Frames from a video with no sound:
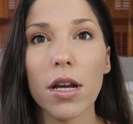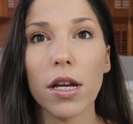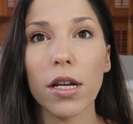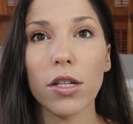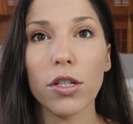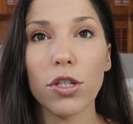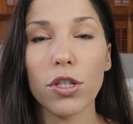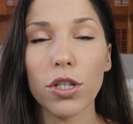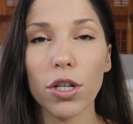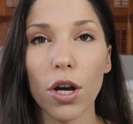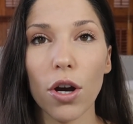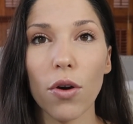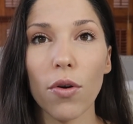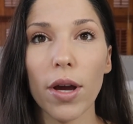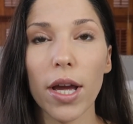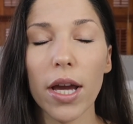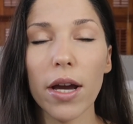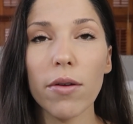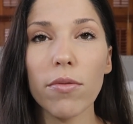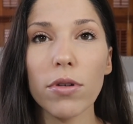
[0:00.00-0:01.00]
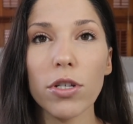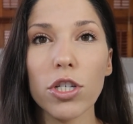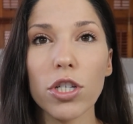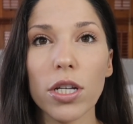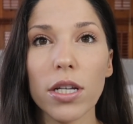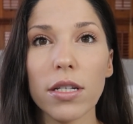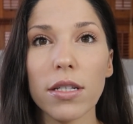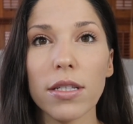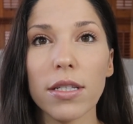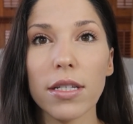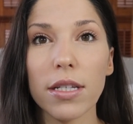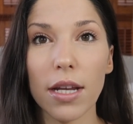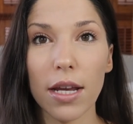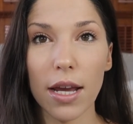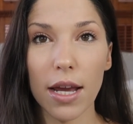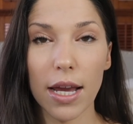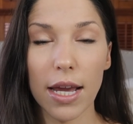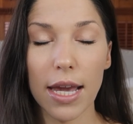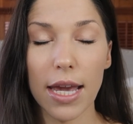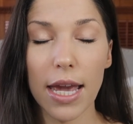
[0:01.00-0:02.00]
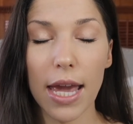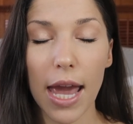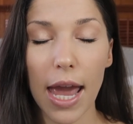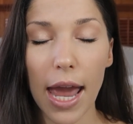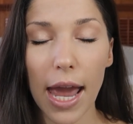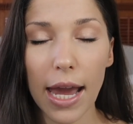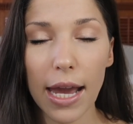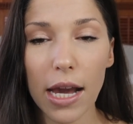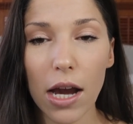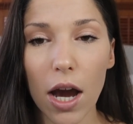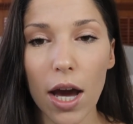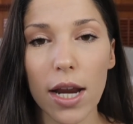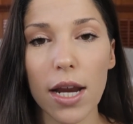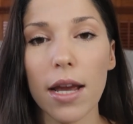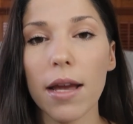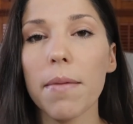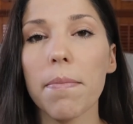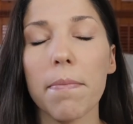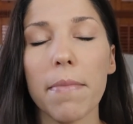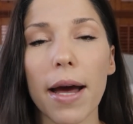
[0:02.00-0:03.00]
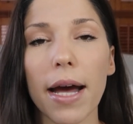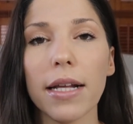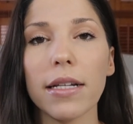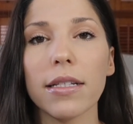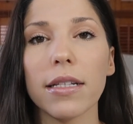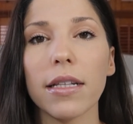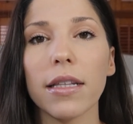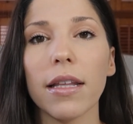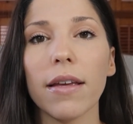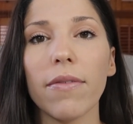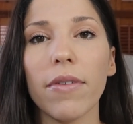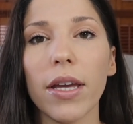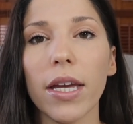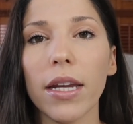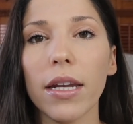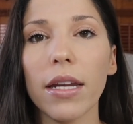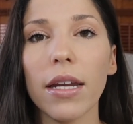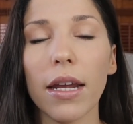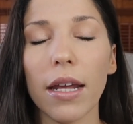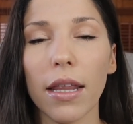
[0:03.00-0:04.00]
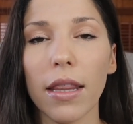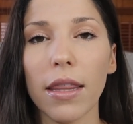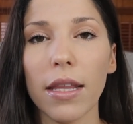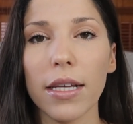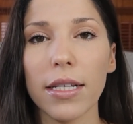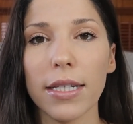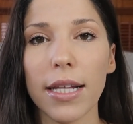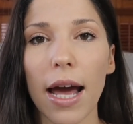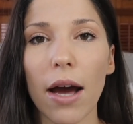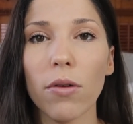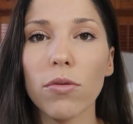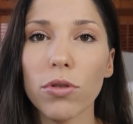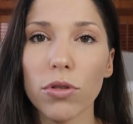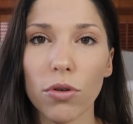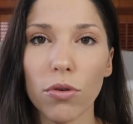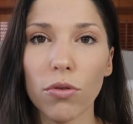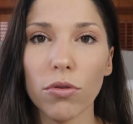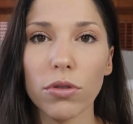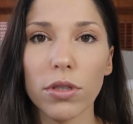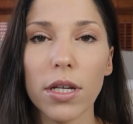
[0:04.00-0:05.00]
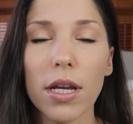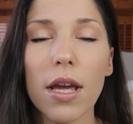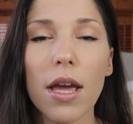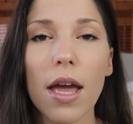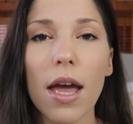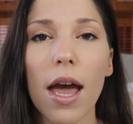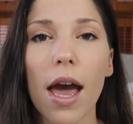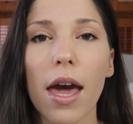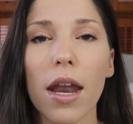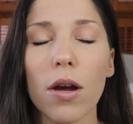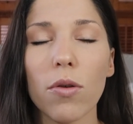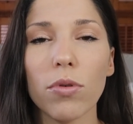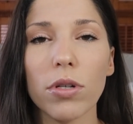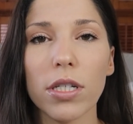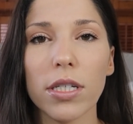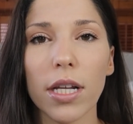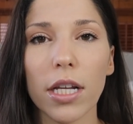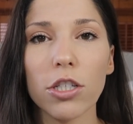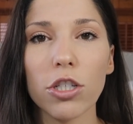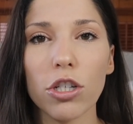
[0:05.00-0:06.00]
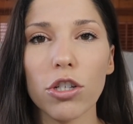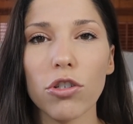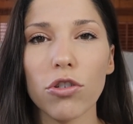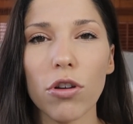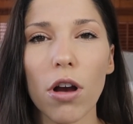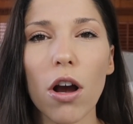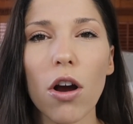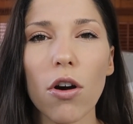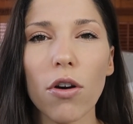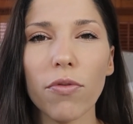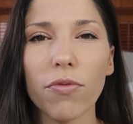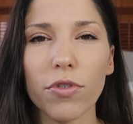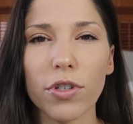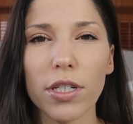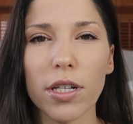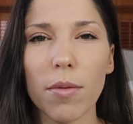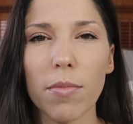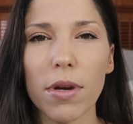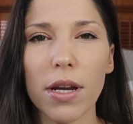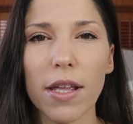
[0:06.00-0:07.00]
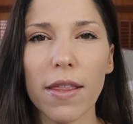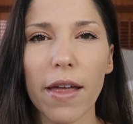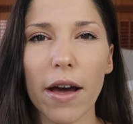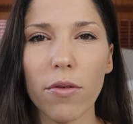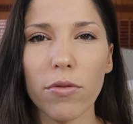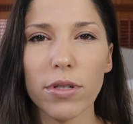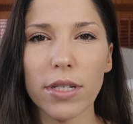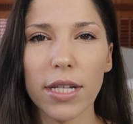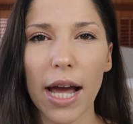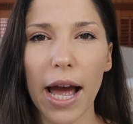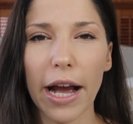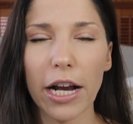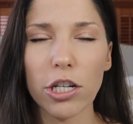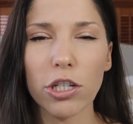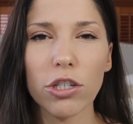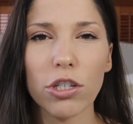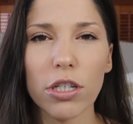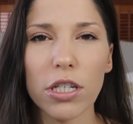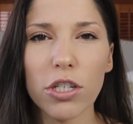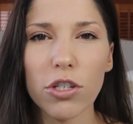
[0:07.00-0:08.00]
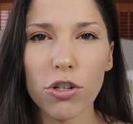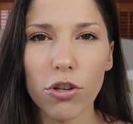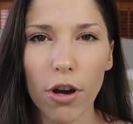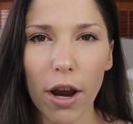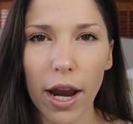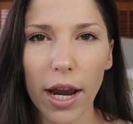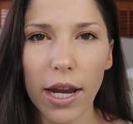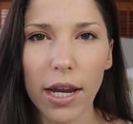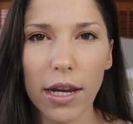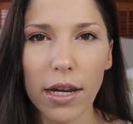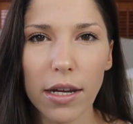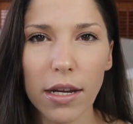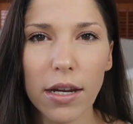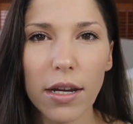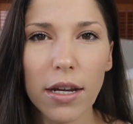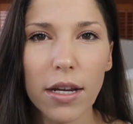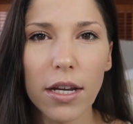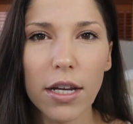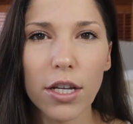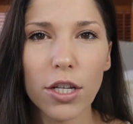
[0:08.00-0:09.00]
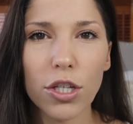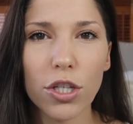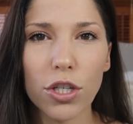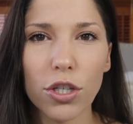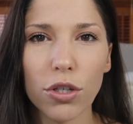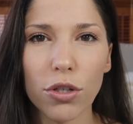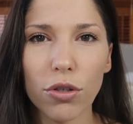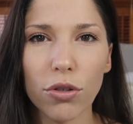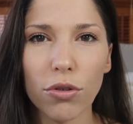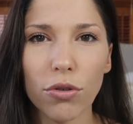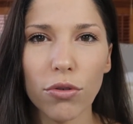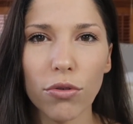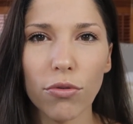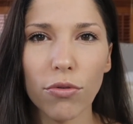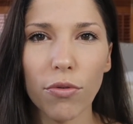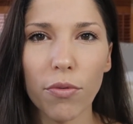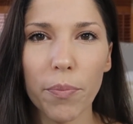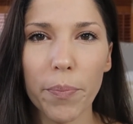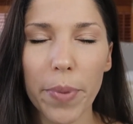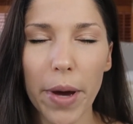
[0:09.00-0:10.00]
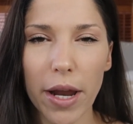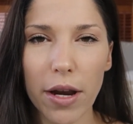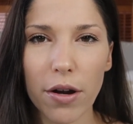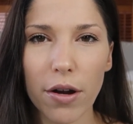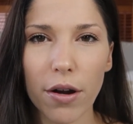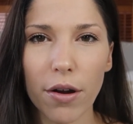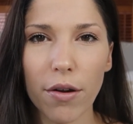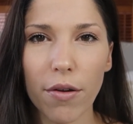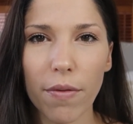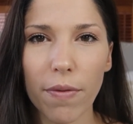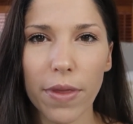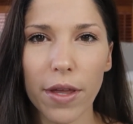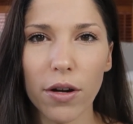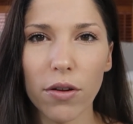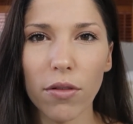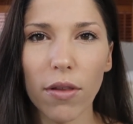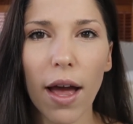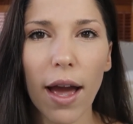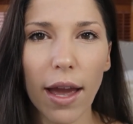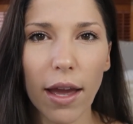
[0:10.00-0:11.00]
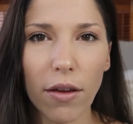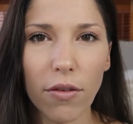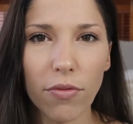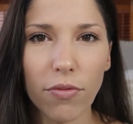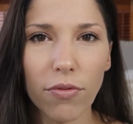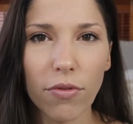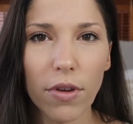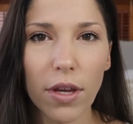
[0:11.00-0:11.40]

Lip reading: And so it was just a chaotic mess living in this household, and it was such a struggle for somebody that was actually trying to better their life.